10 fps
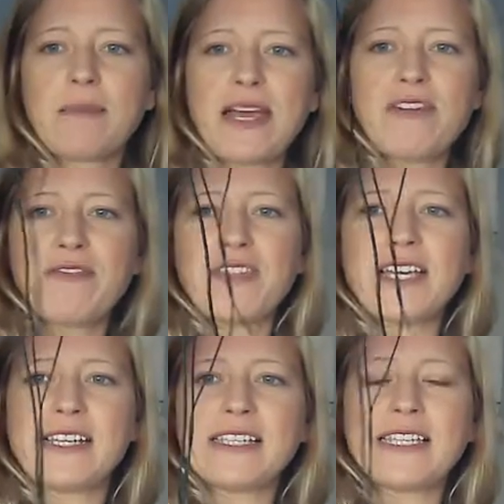pair of
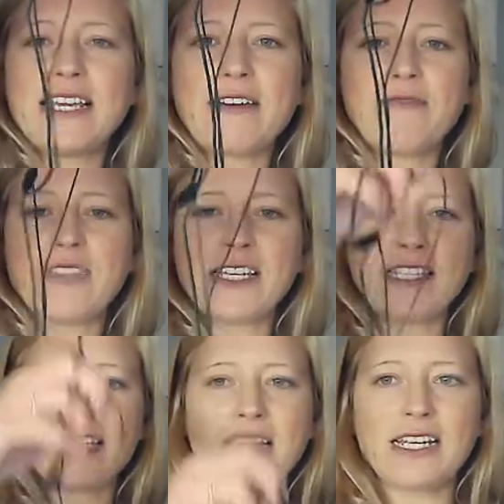these. Now,
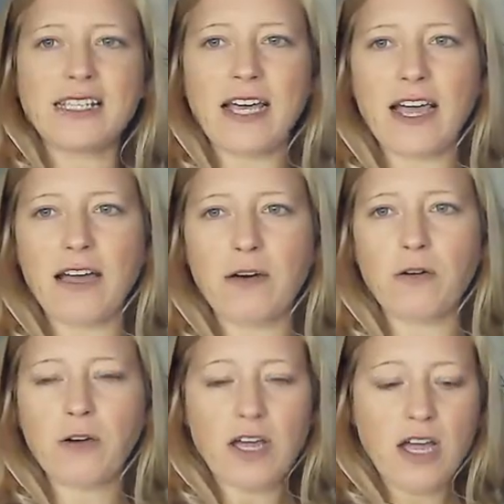this is
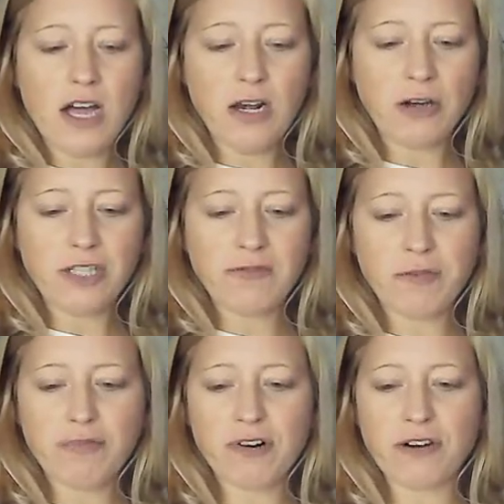how a lot of the
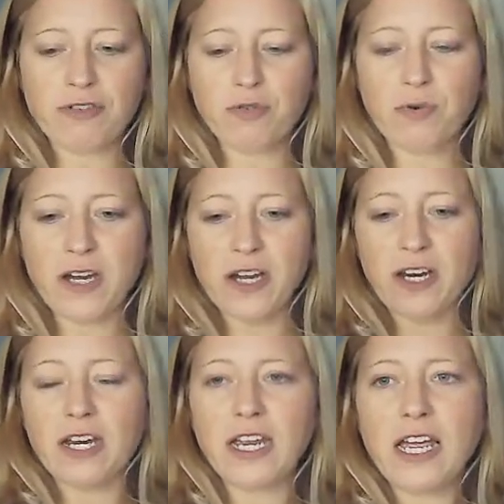pros work.
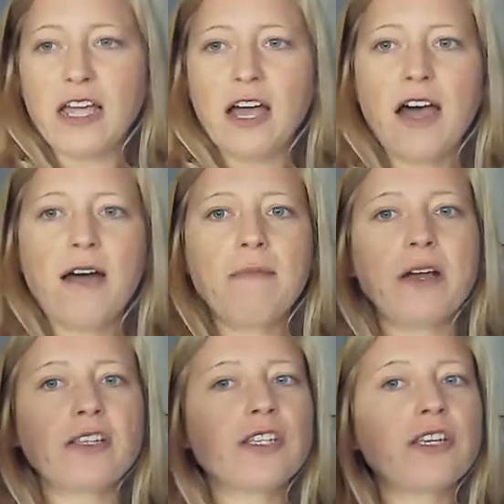
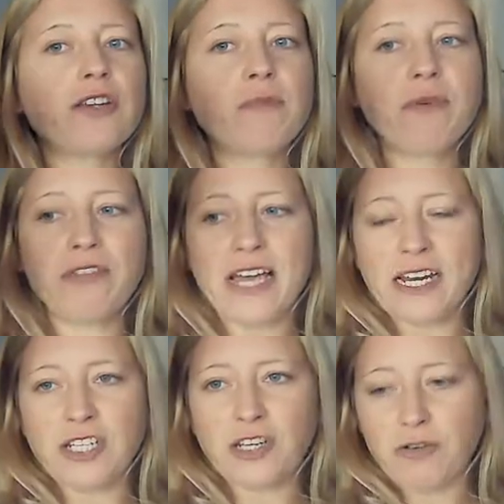So you put that
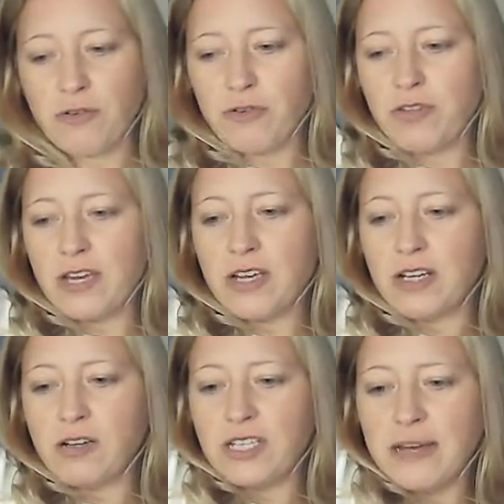into your,
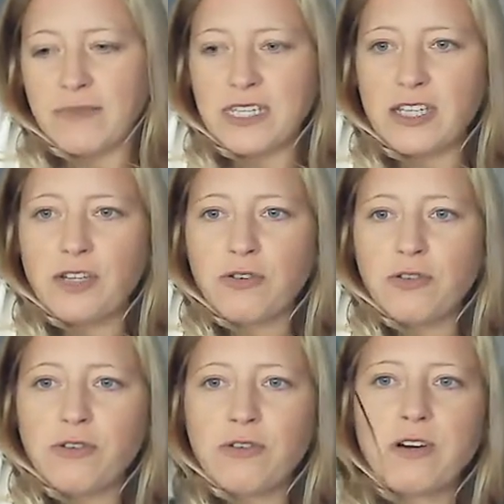you tap this into
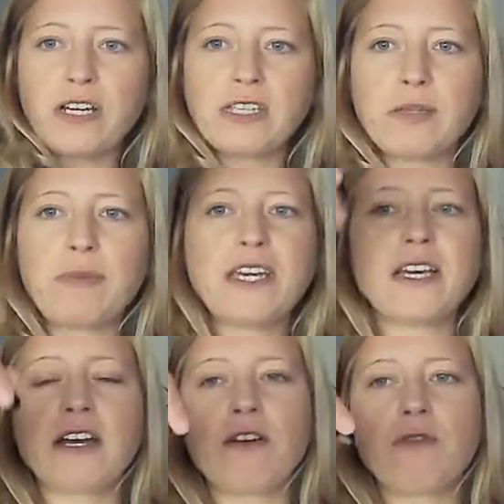your
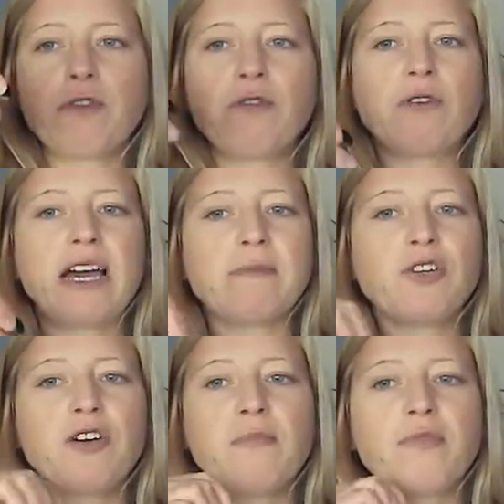speaker or your
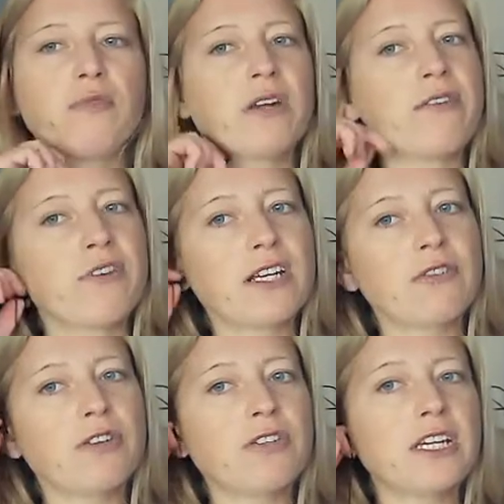laptop or whatever it is
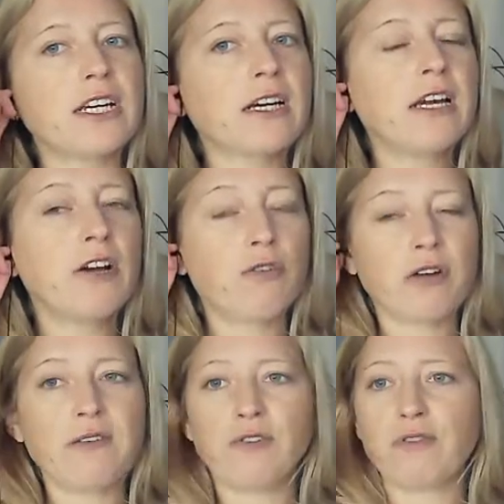you're using, or
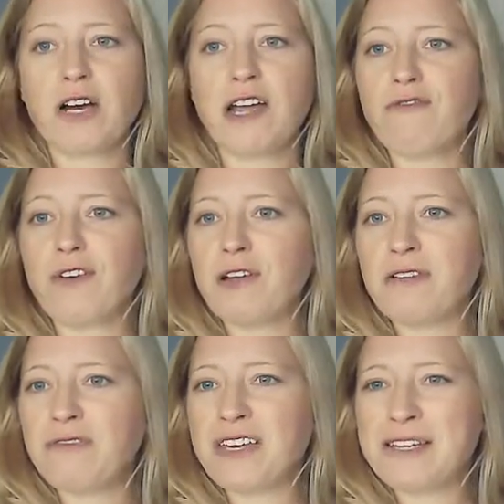even your iPhone
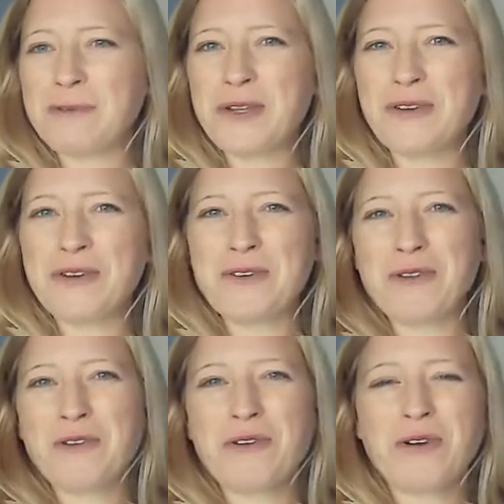if that's what
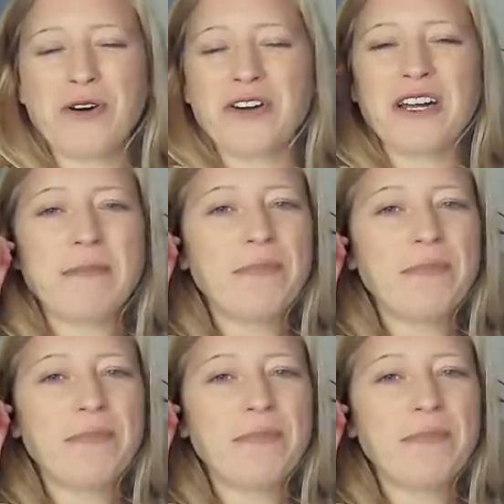you're on,